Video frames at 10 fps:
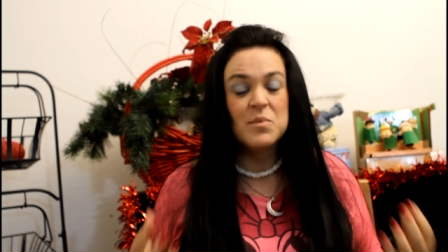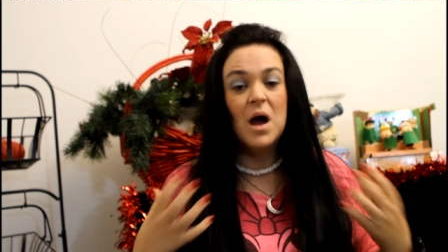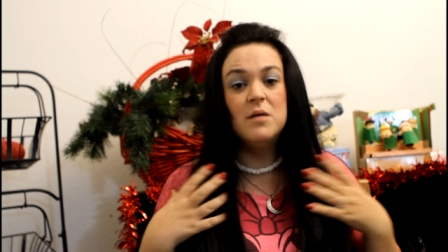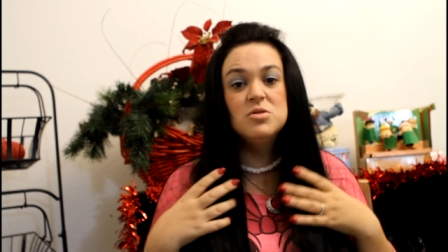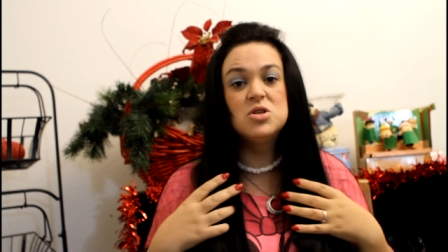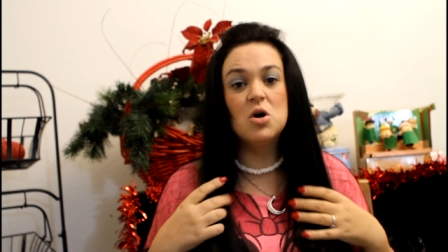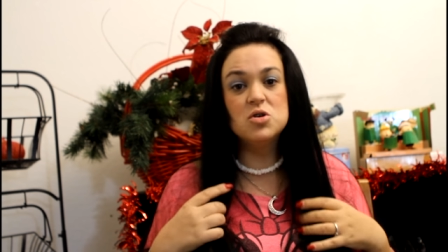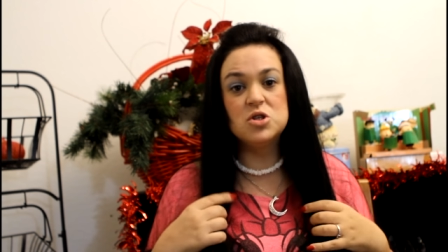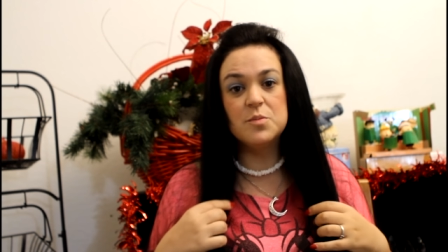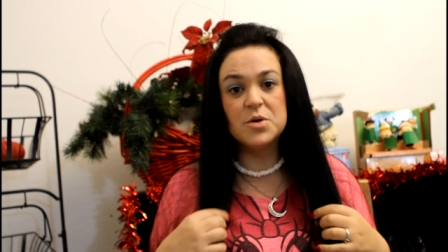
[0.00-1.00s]
I'm so
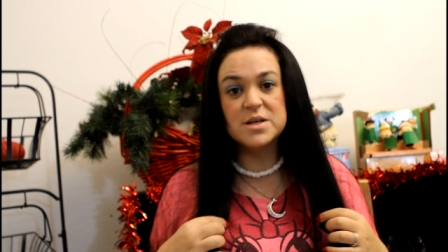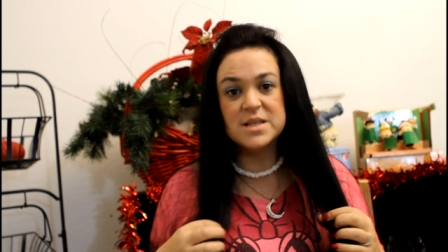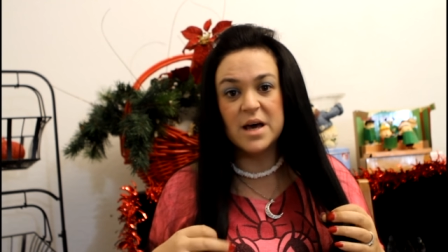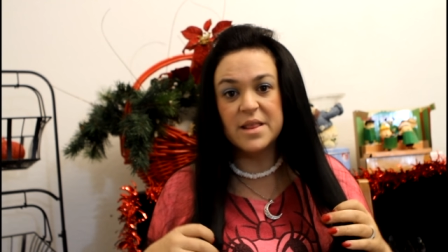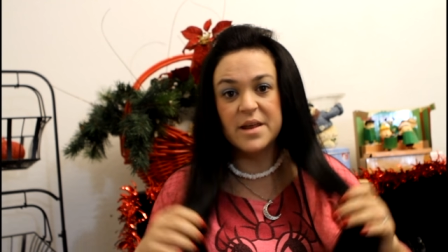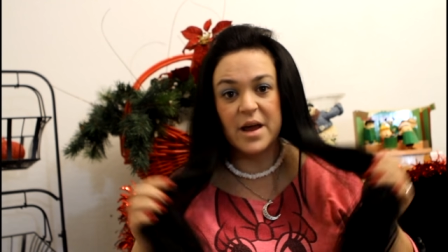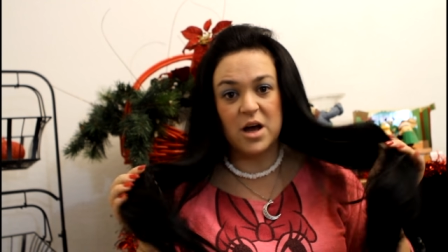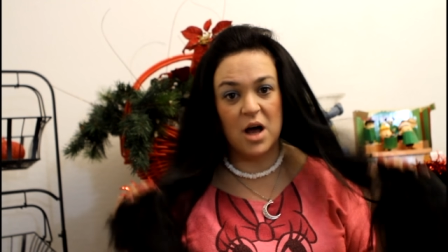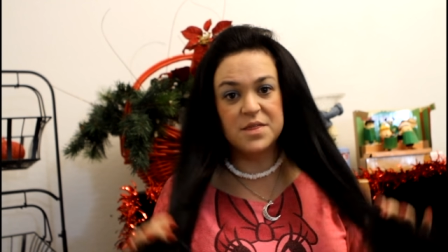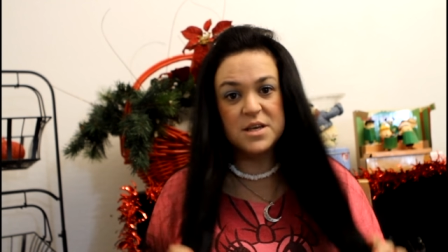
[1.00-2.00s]
super excited that I
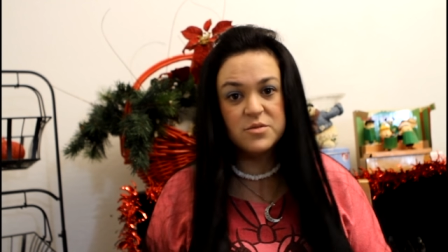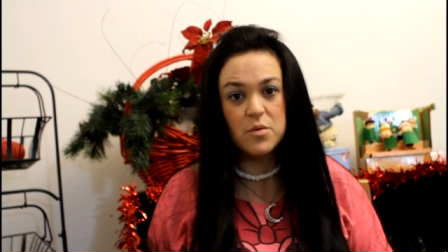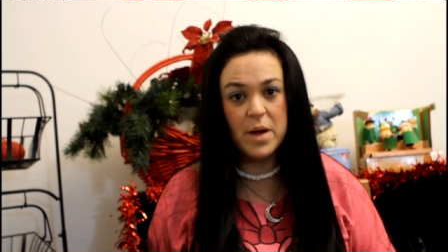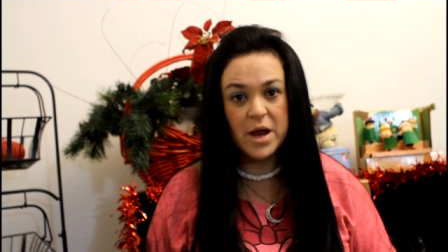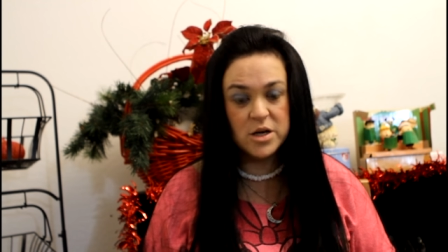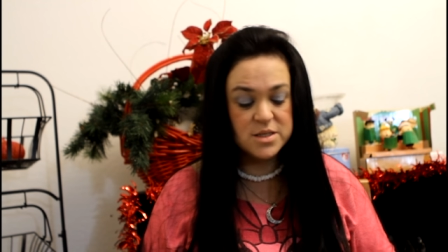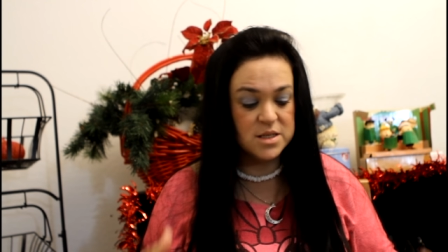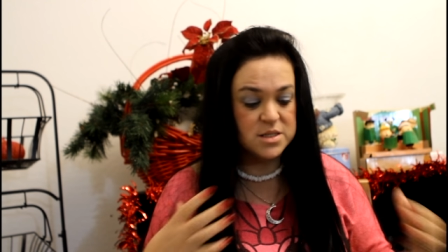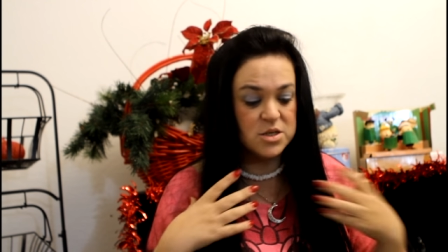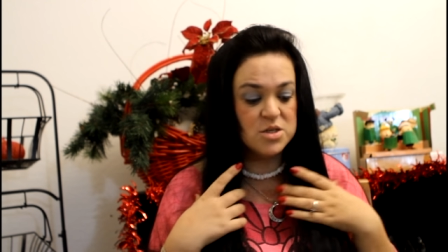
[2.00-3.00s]
got these from Hair
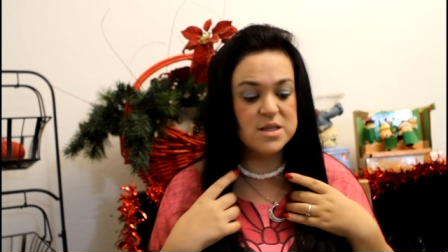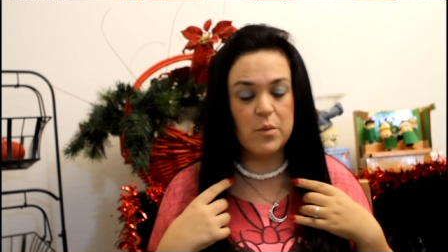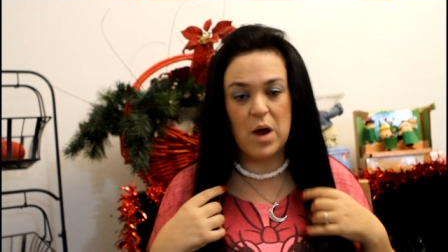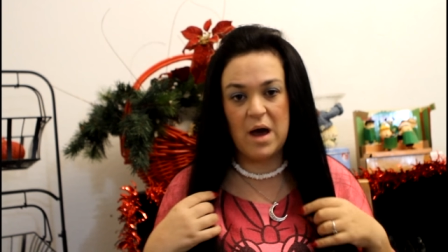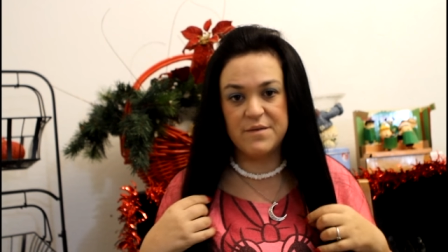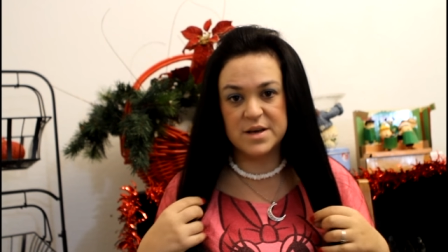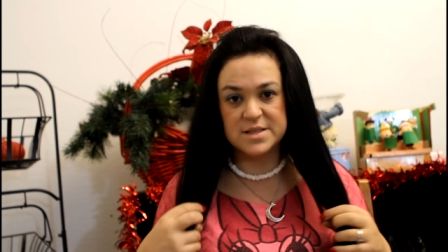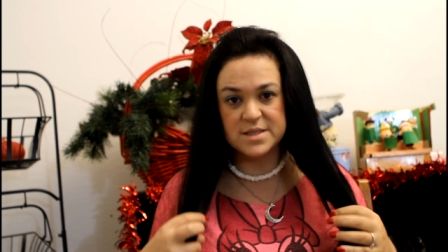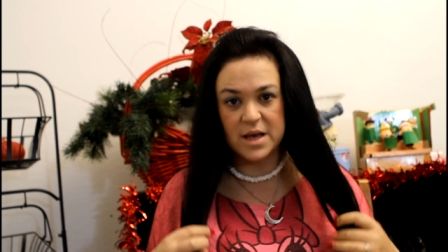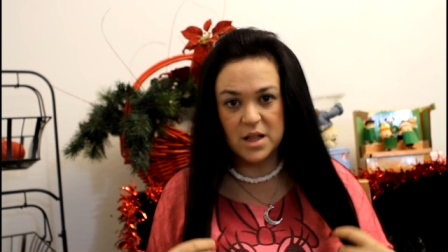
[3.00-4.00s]
Sisters. They were having a
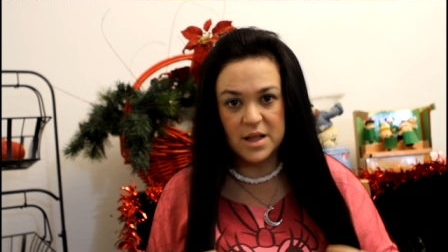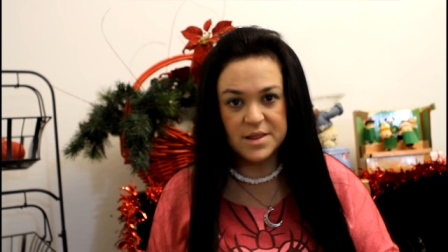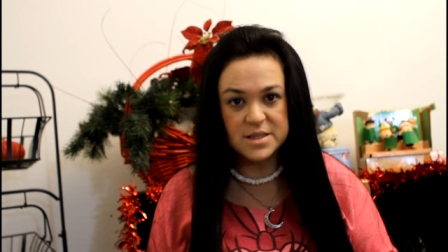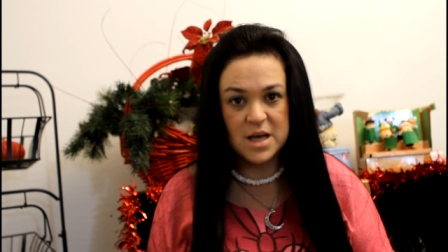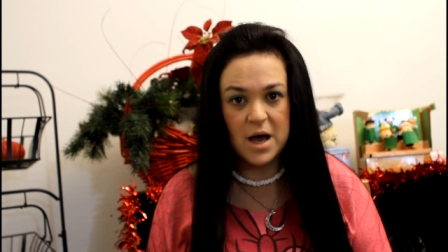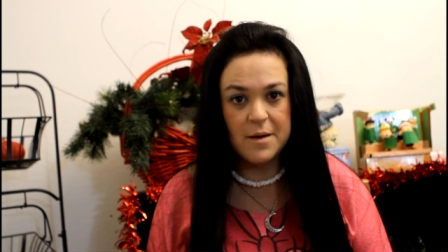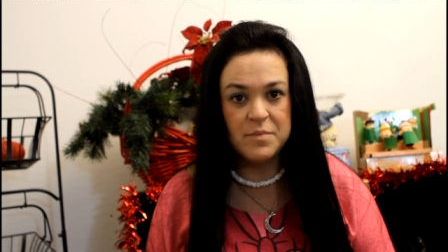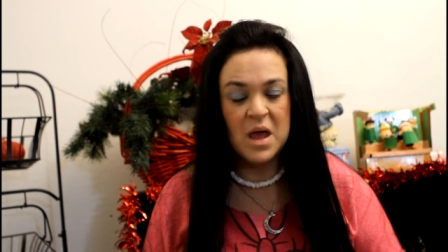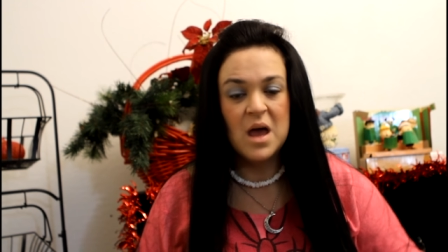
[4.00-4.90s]
sale at the time.